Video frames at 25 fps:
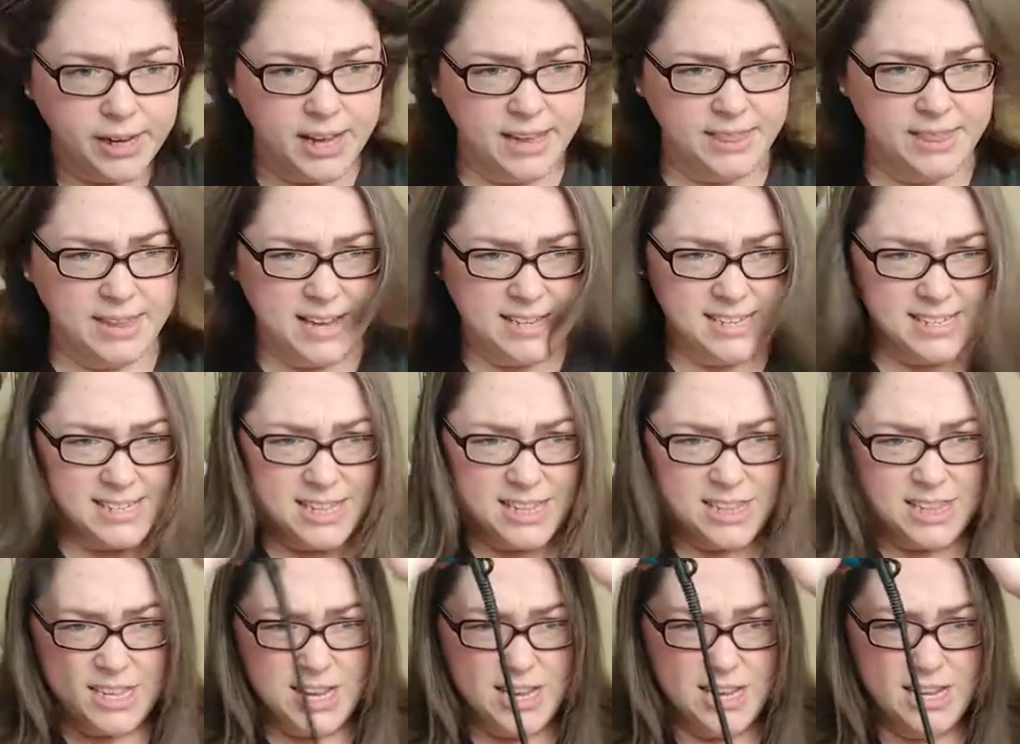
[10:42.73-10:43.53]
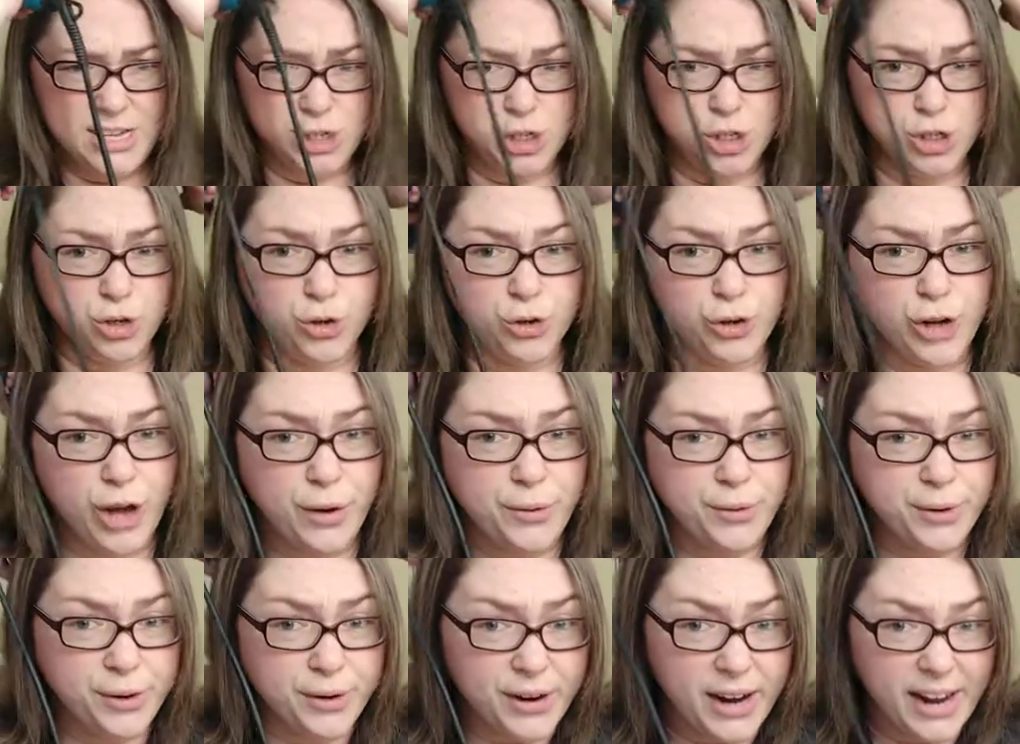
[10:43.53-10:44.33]
And that's the thing, is you'll
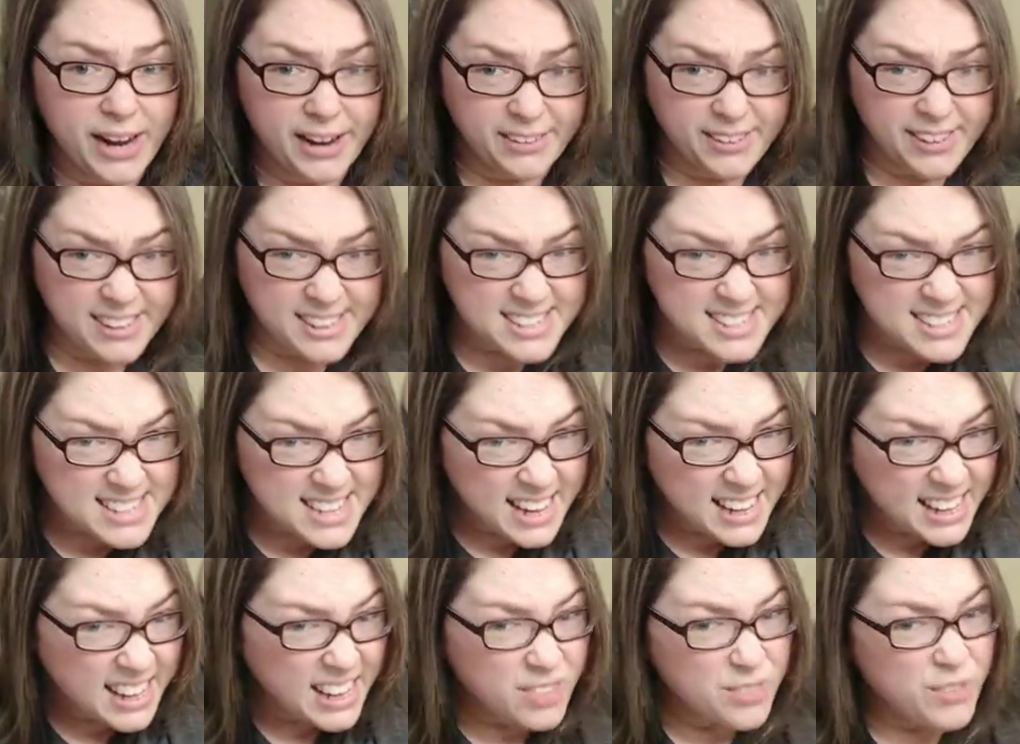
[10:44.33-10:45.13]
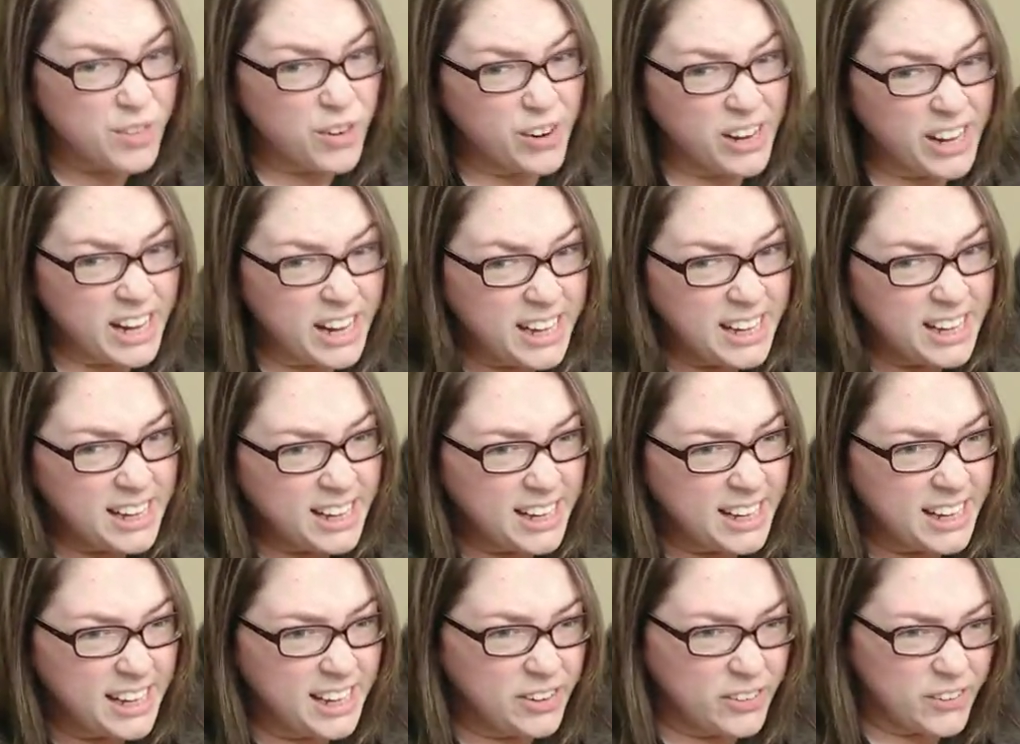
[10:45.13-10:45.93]
know your areas that get more
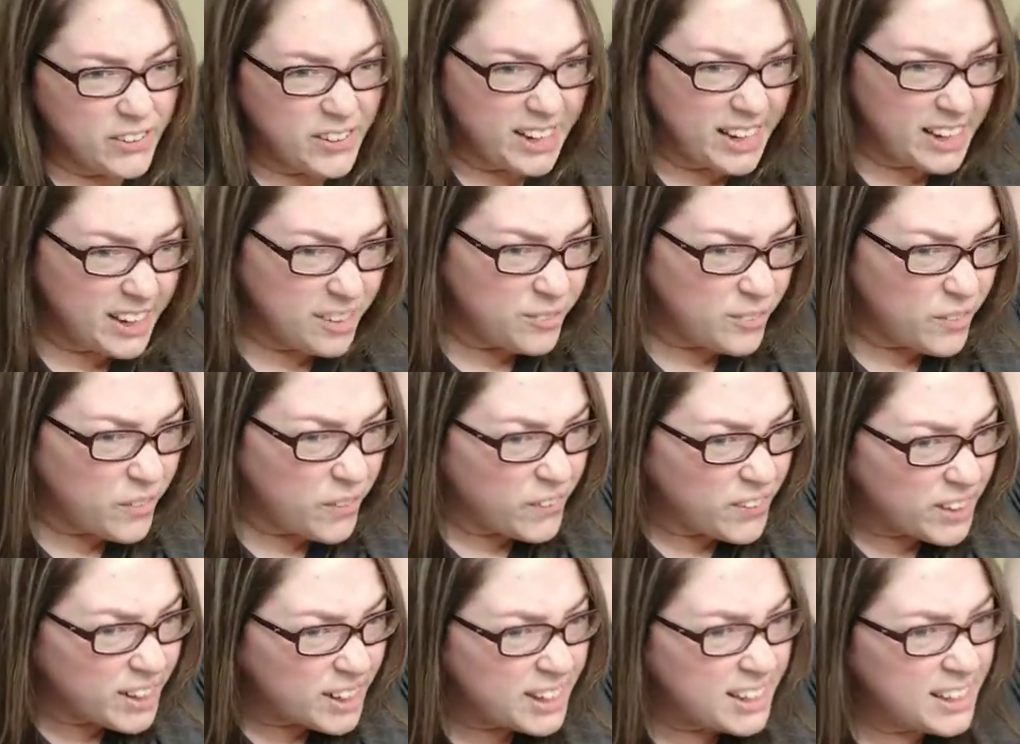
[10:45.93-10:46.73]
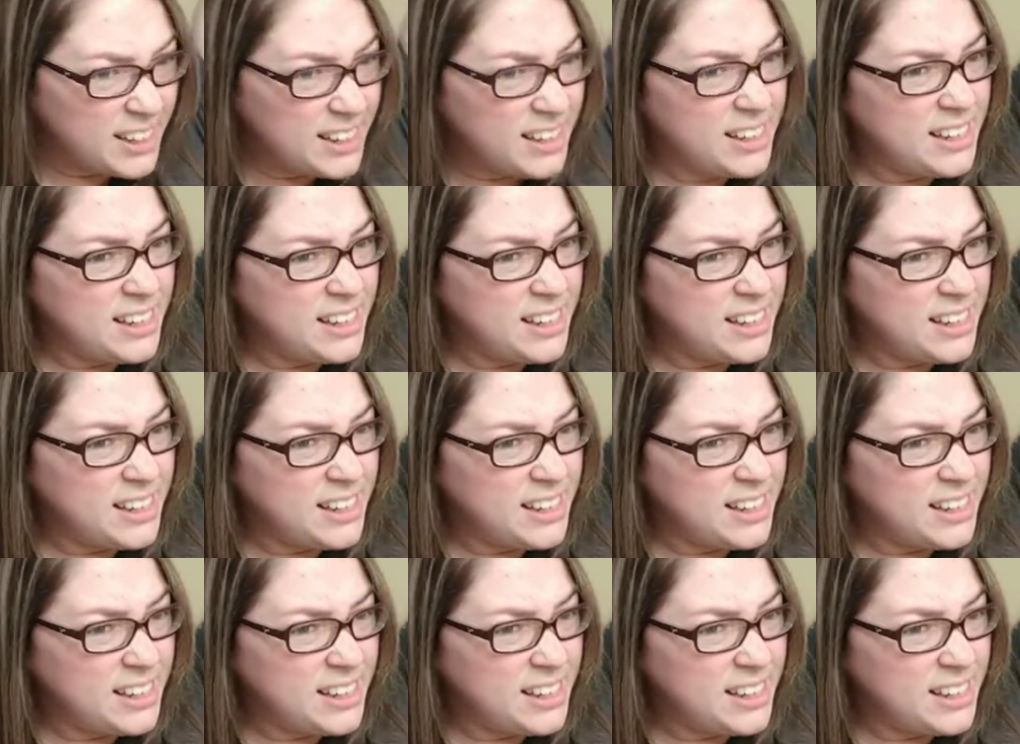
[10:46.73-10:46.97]
kinky or get more